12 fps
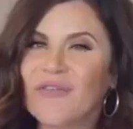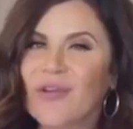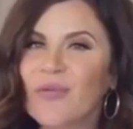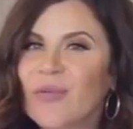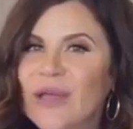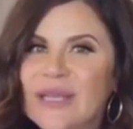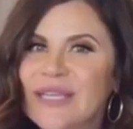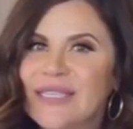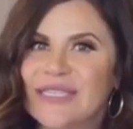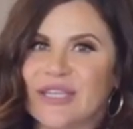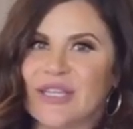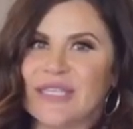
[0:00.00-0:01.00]
If you're really
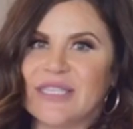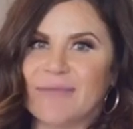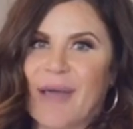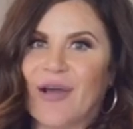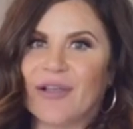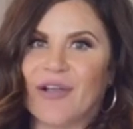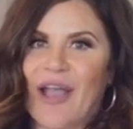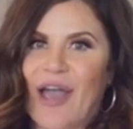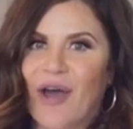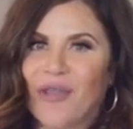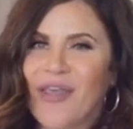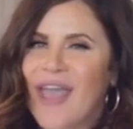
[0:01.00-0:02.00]
serious about your
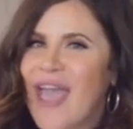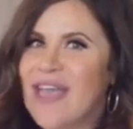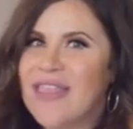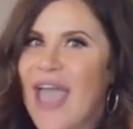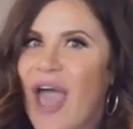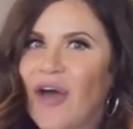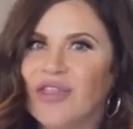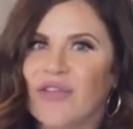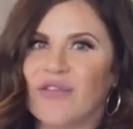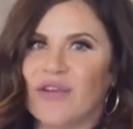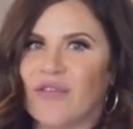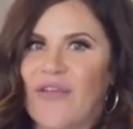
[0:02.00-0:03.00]
health and the health
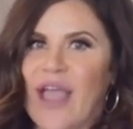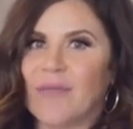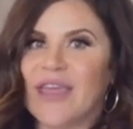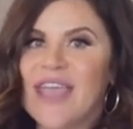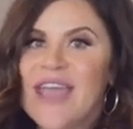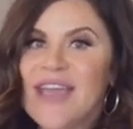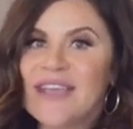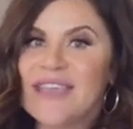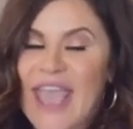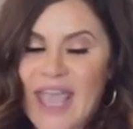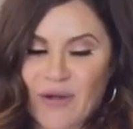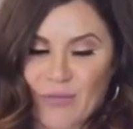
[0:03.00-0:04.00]
of your family,
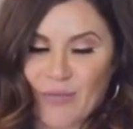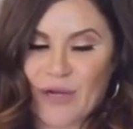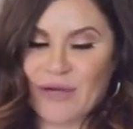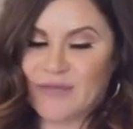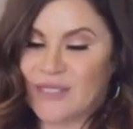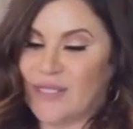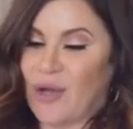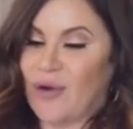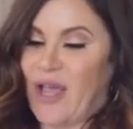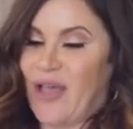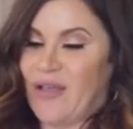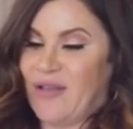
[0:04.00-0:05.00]
get rid of
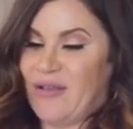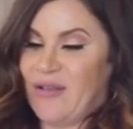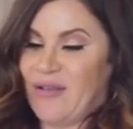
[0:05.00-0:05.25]
soda.